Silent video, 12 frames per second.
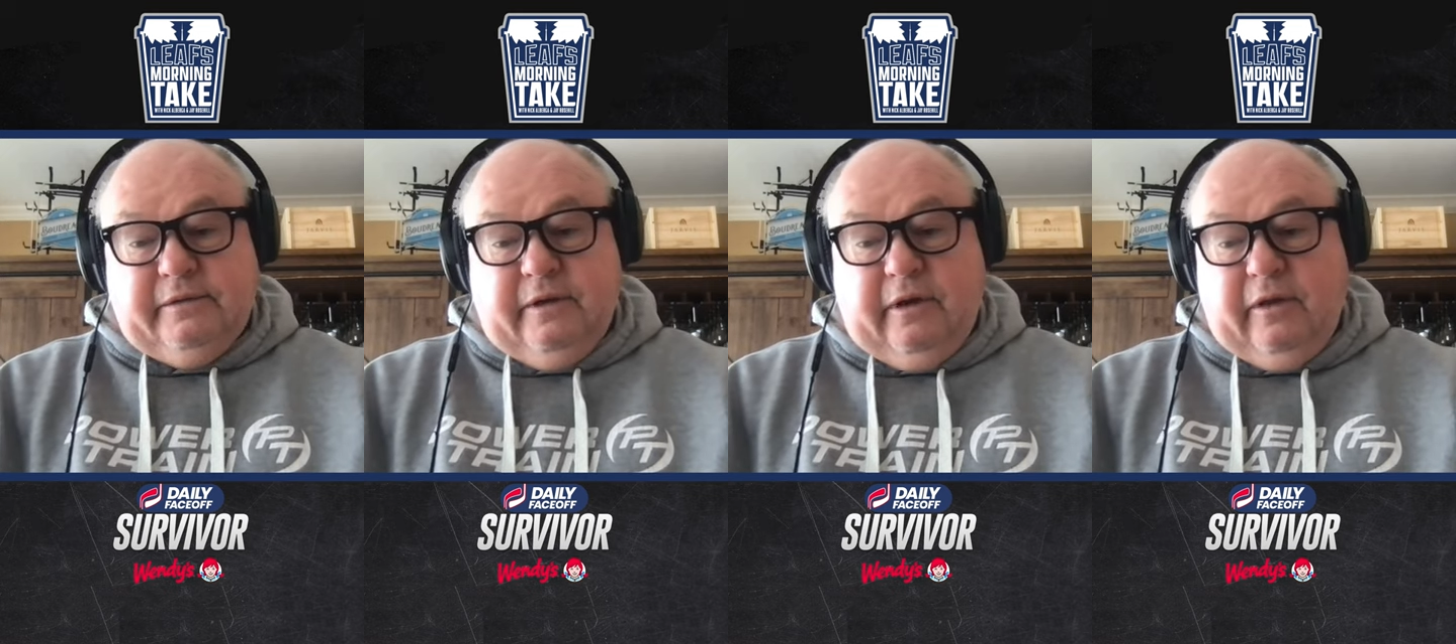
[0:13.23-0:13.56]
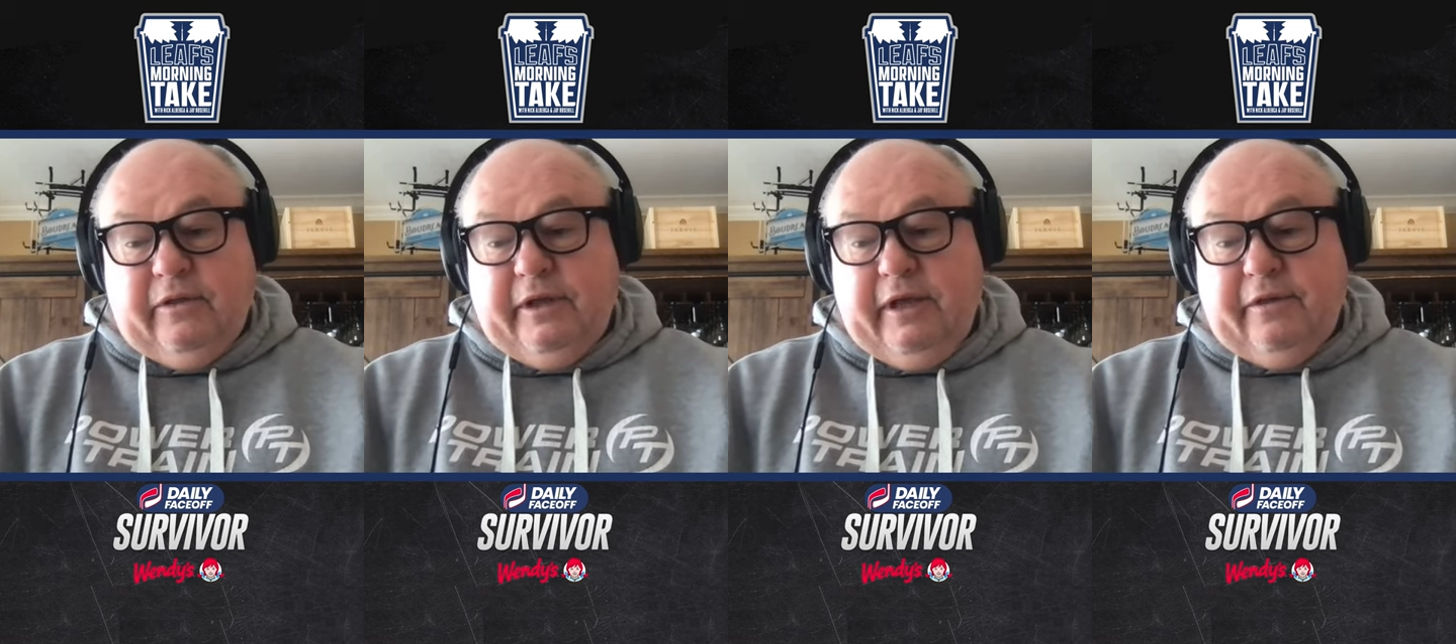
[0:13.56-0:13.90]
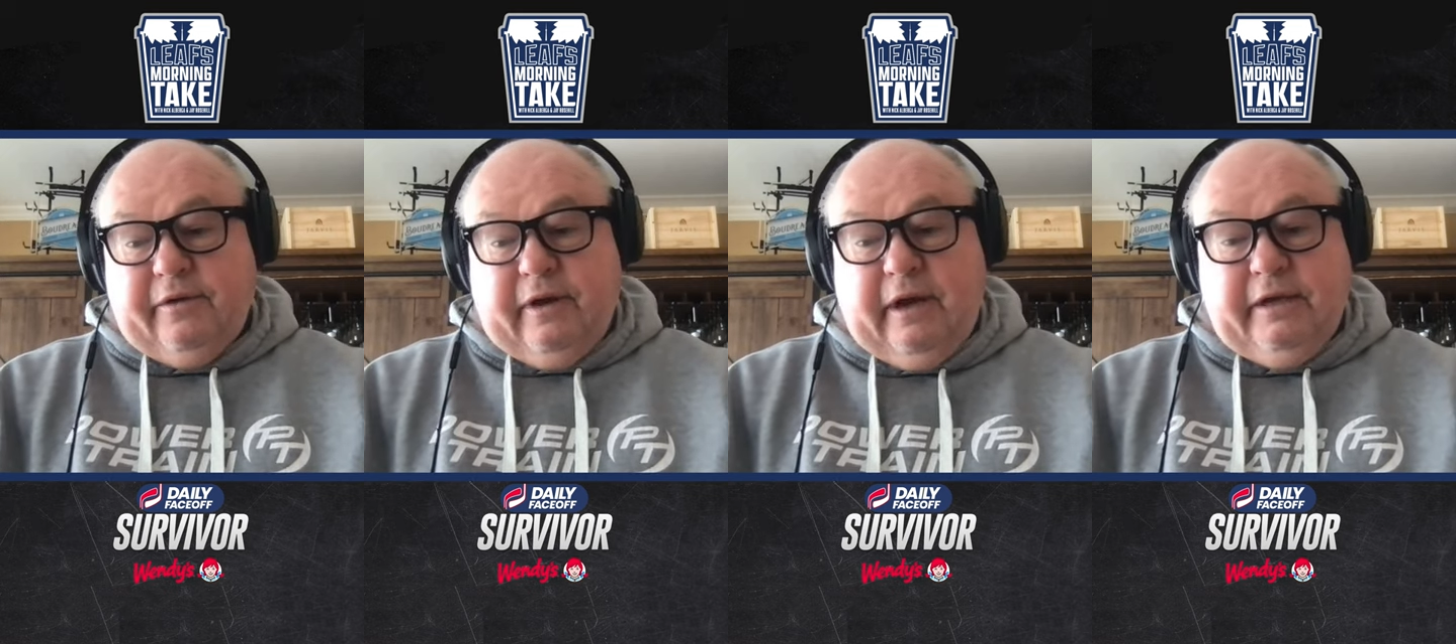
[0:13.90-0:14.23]
all the
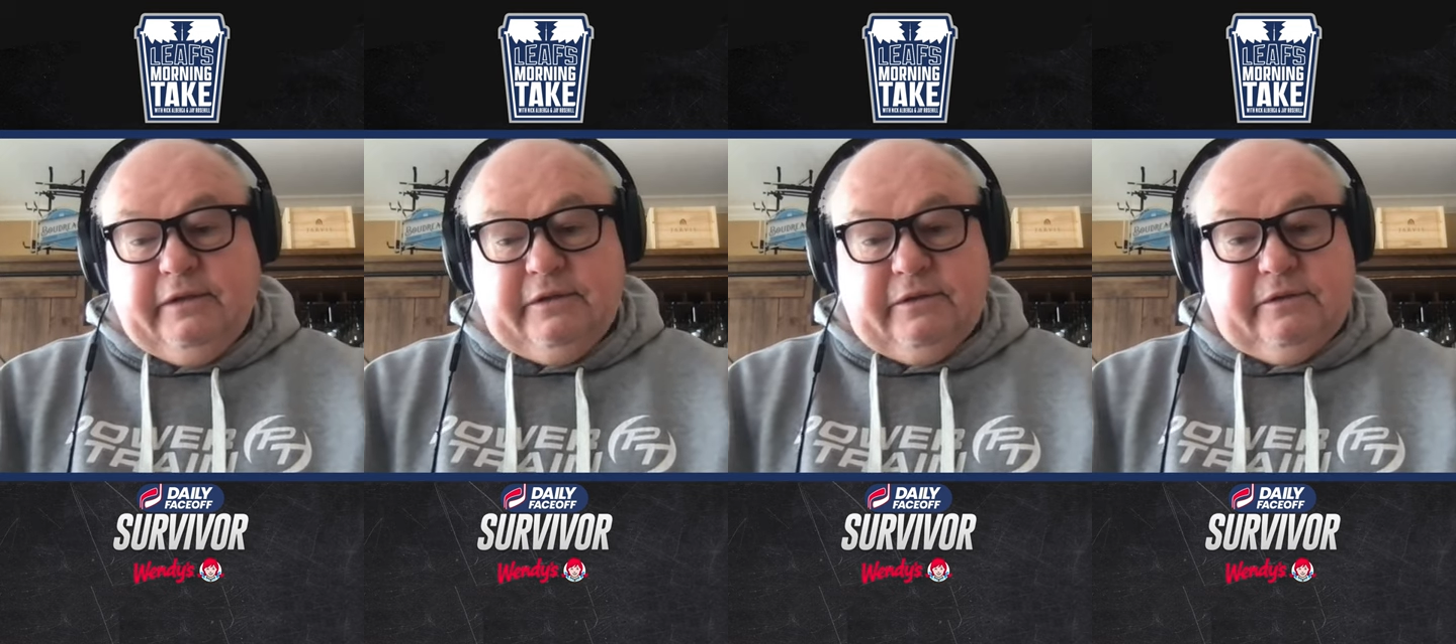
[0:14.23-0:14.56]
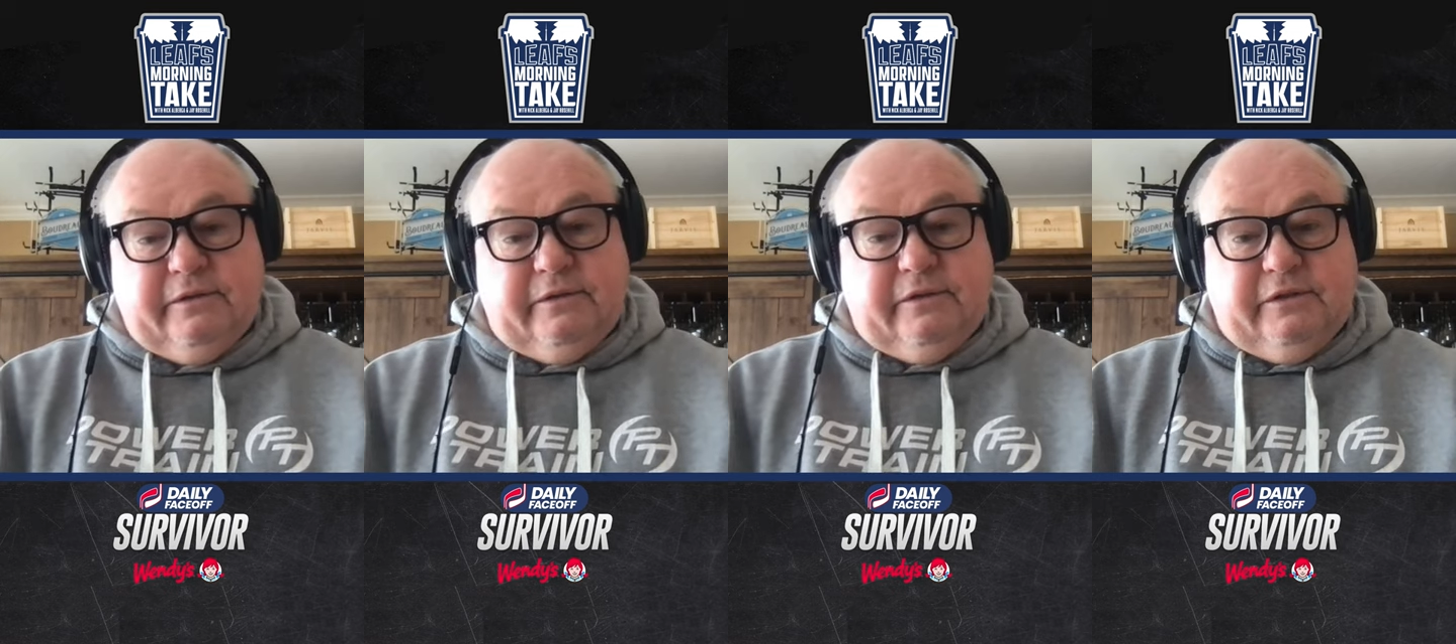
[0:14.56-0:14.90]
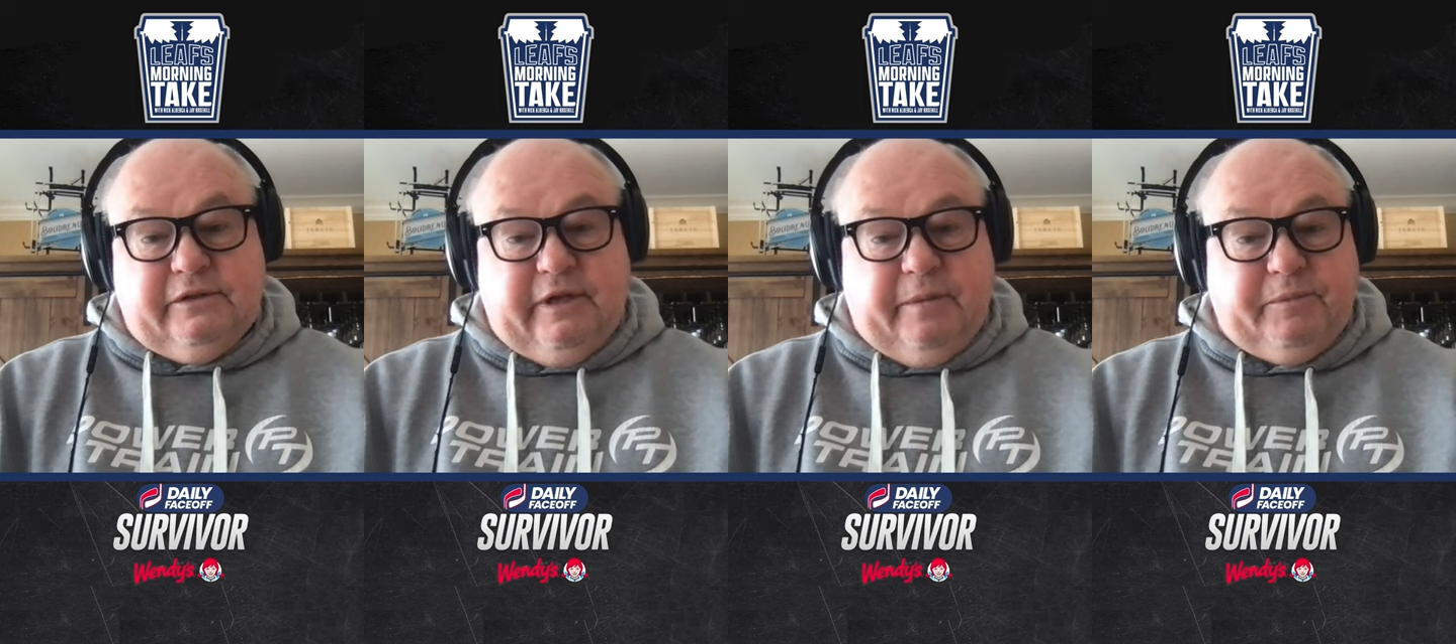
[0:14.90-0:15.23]
other guys are
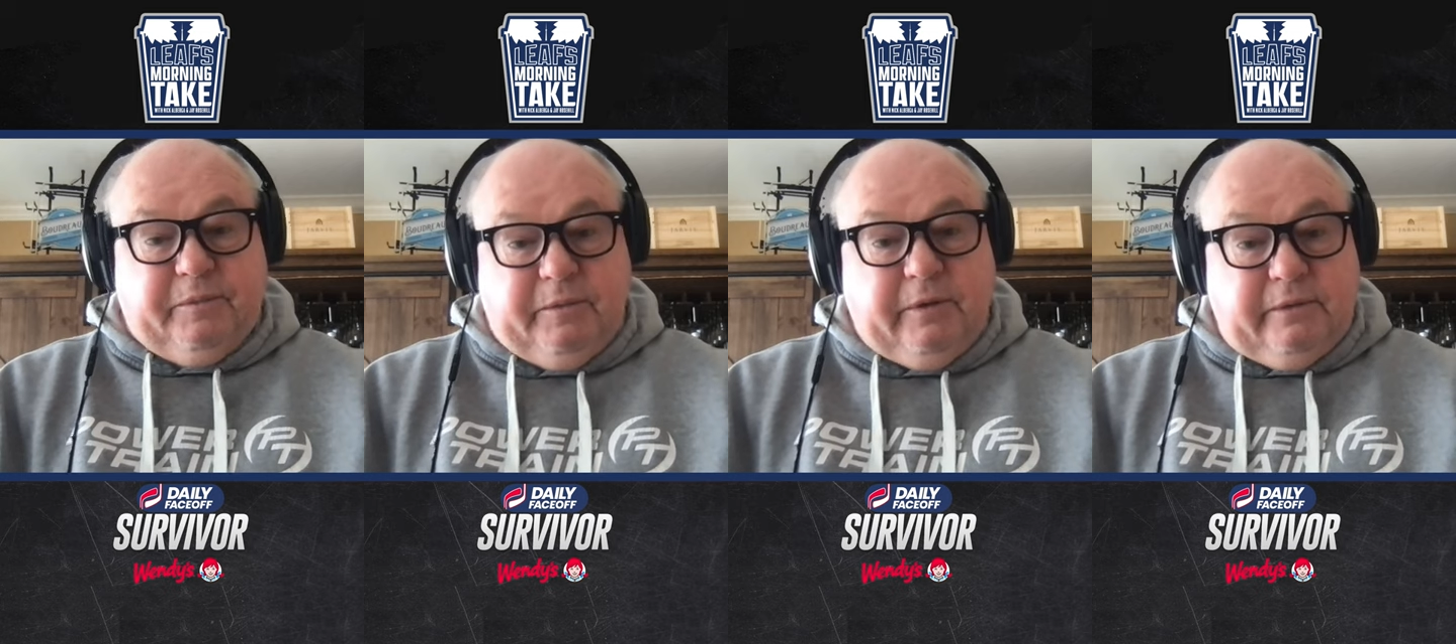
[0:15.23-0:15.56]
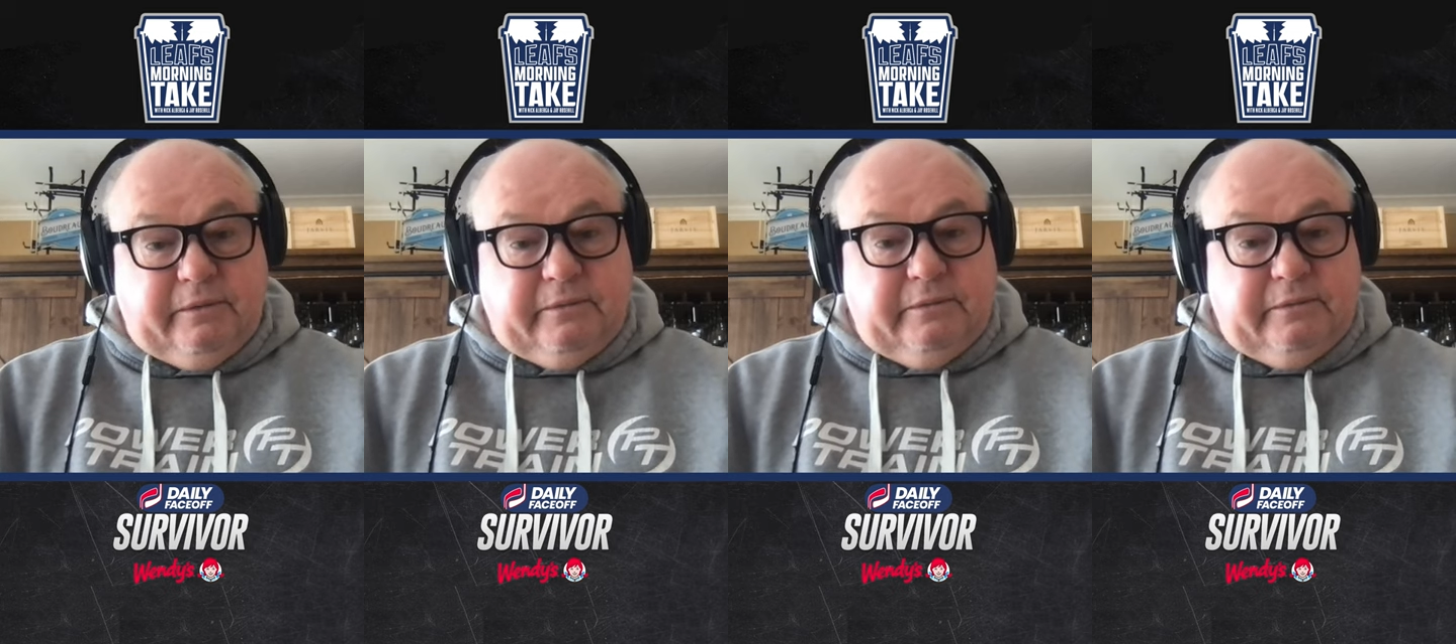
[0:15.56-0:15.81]
susceptible,